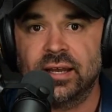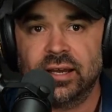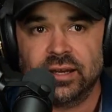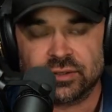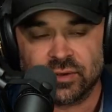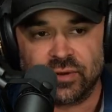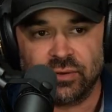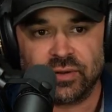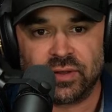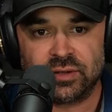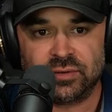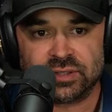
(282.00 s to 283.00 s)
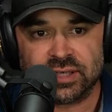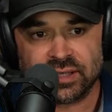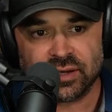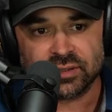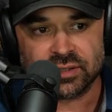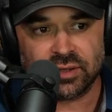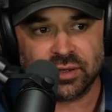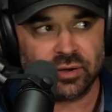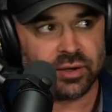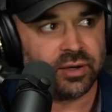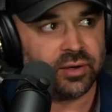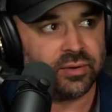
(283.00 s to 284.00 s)
So if the only thing you see there is a
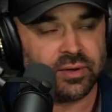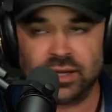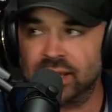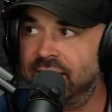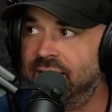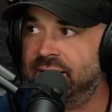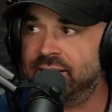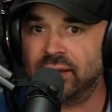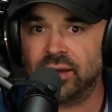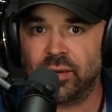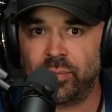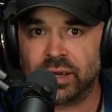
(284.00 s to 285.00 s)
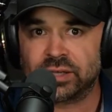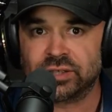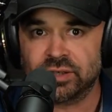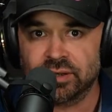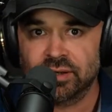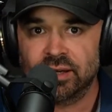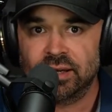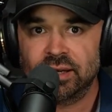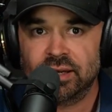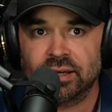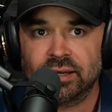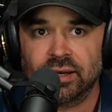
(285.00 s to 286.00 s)
logo and a picture,
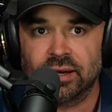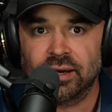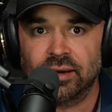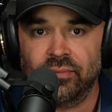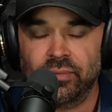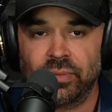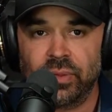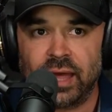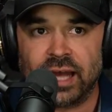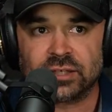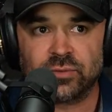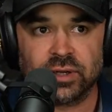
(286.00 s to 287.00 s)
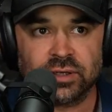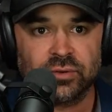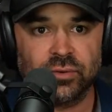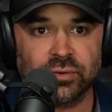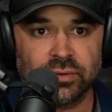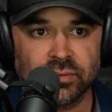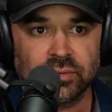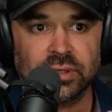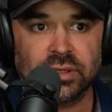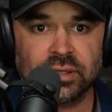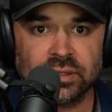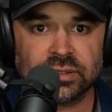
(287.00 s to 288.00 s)
mm-hmm. um, that's what Google
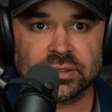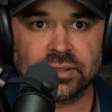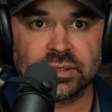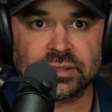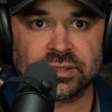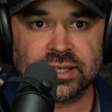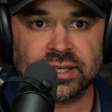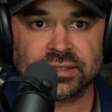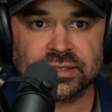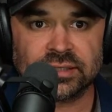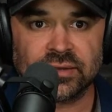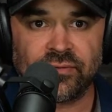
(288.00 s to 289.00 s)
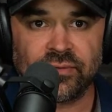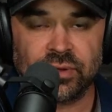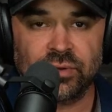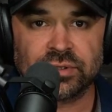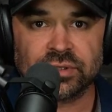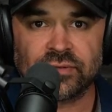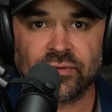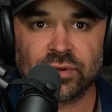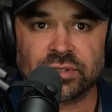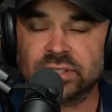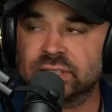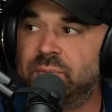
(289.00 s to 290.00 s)
sees as the user's
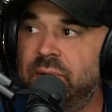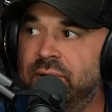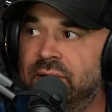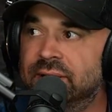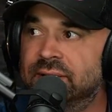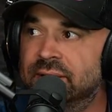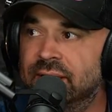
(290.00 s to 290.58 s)
first experience. Yep. And they